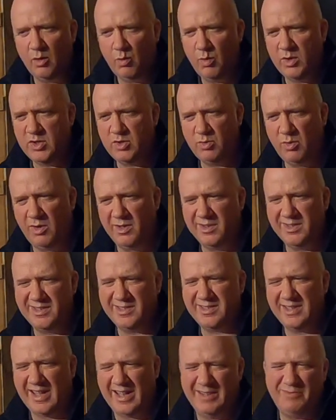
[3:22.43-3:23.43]
which
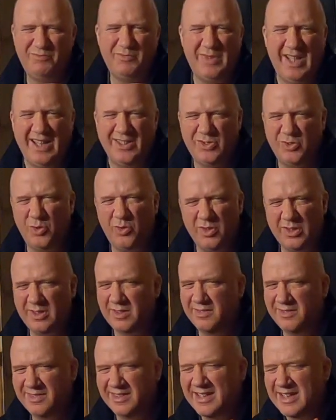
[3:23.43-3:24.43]
ones I sort of
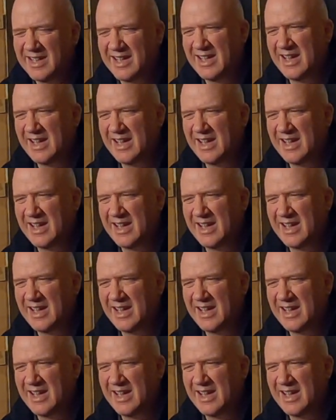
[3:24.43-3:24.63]
can